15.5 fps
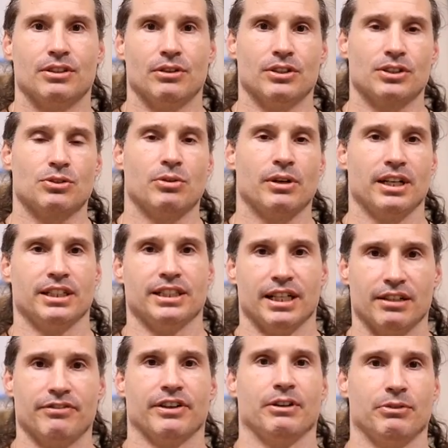so I was quite
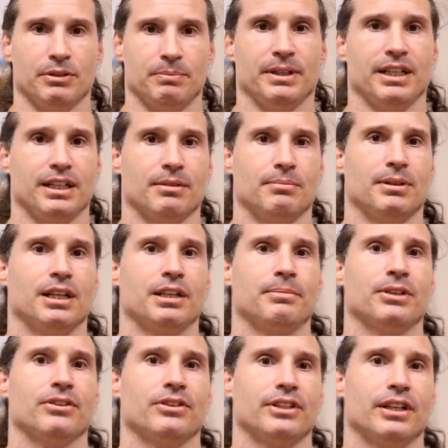identified with being a
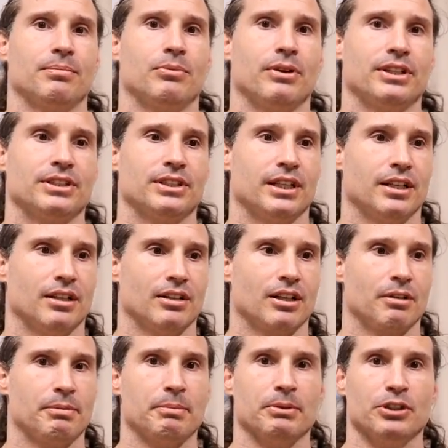bodybuilder at that point, and a
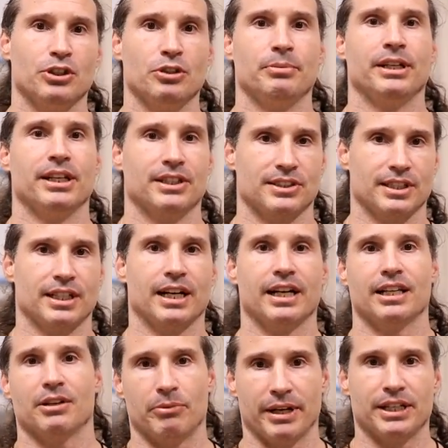lot of people knew me as the
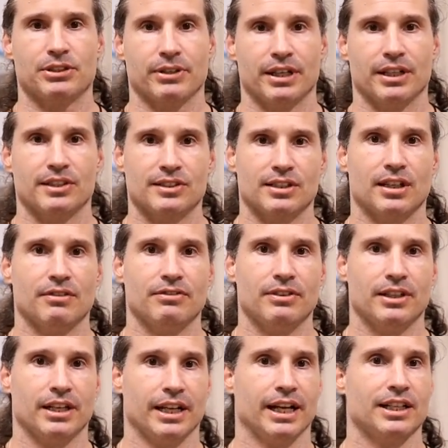guy that weight trained and stuff.
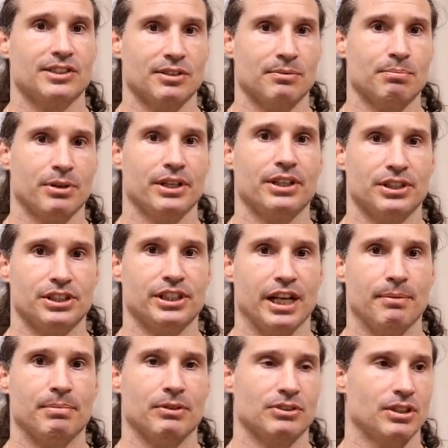And I had some pretty good
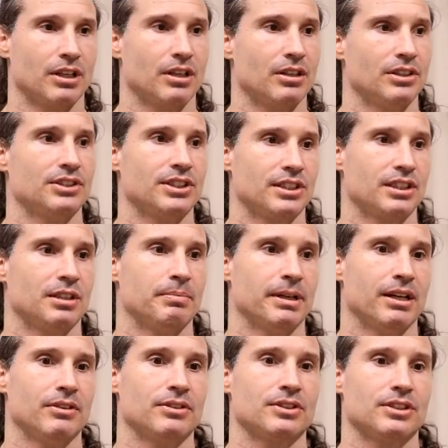shape. I was 160
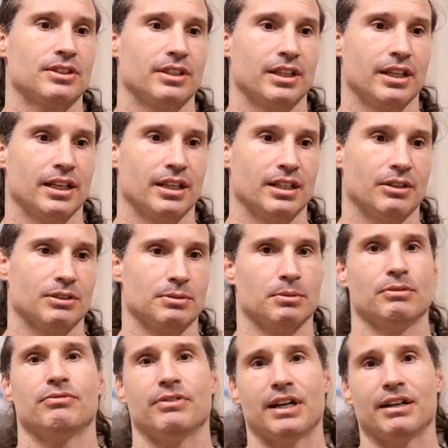pounds, and I was
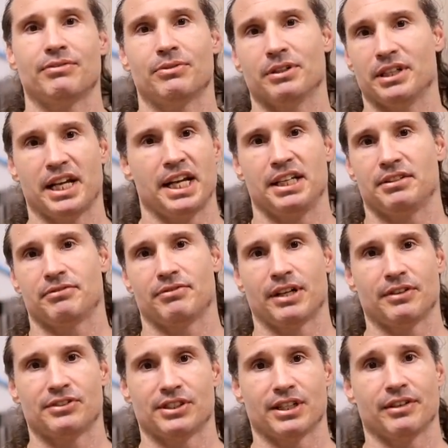about five foot eight,
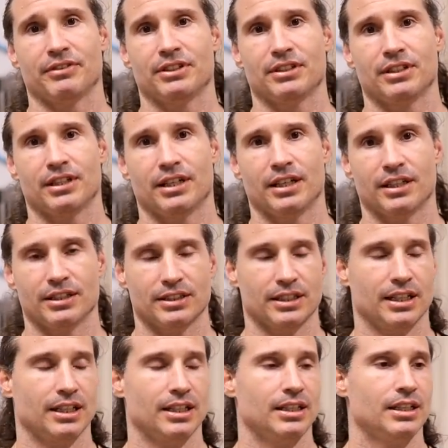five seven, and
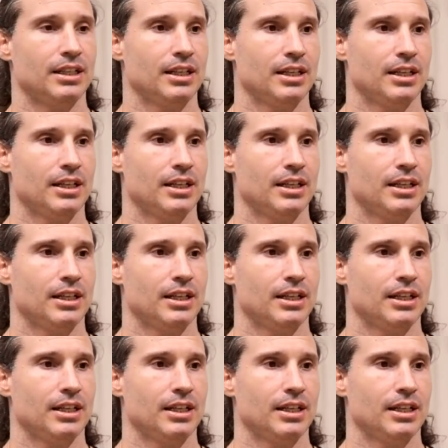uh,